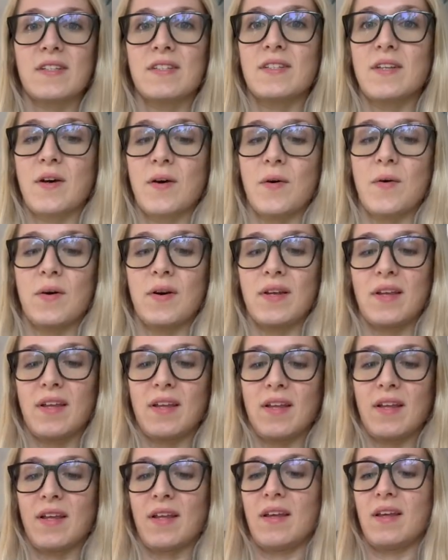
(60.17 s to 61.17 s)
So
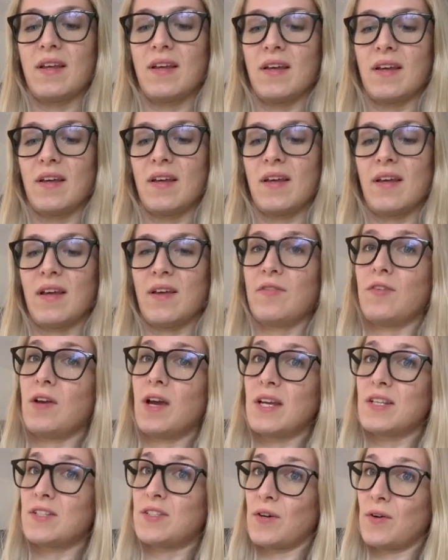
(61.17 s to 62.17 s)
if you
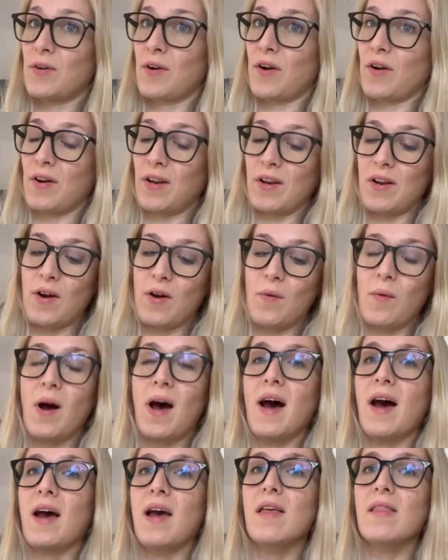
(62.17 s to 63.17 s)
guys don't already know,
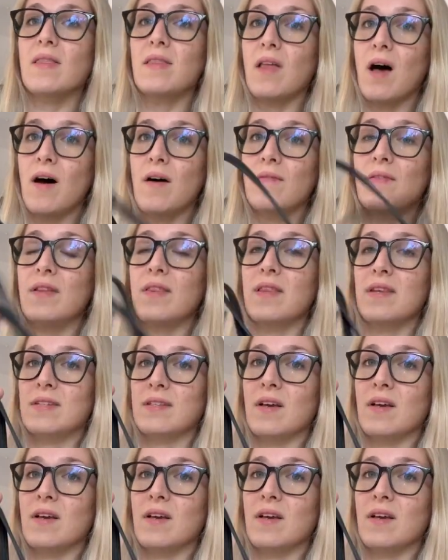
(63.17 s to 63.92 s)
I loved this